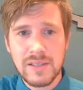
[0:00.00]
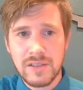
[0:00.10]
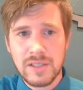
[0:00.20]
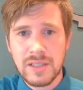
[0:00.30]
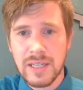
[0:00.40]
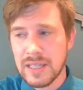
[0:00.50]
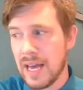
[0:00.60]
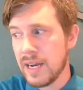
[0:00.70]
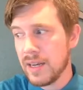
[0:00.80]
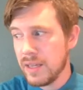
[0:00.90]
You'll just click
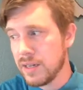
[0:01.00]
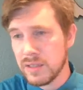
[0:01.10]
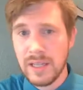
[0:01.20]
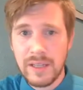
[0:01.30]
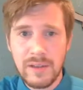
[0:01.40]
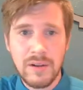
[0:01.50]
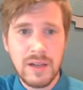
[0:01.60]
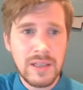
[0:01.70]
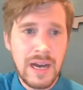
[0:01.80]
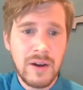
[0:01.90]
that, and it'll let you
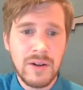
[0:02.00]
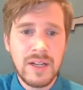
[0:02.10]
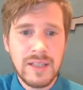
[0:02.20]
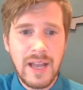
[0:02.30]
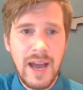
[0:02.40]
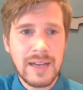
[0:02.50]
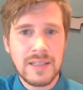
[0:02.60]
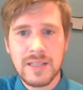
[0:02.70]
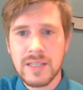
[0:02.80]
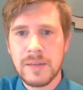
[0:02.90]
allow the
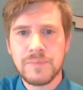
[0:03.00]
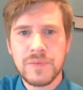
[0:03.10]
access here.